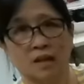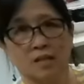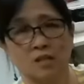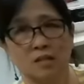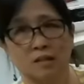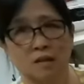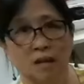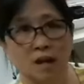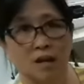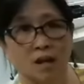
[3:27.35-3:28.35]
It's
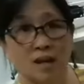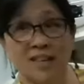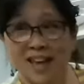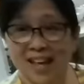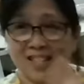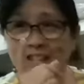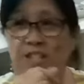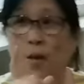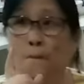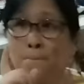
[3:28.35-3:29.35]
pot. Yes,
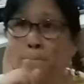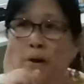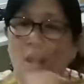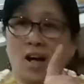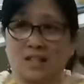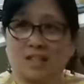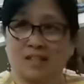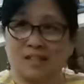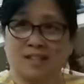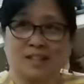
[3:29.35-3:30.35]
it's a pot.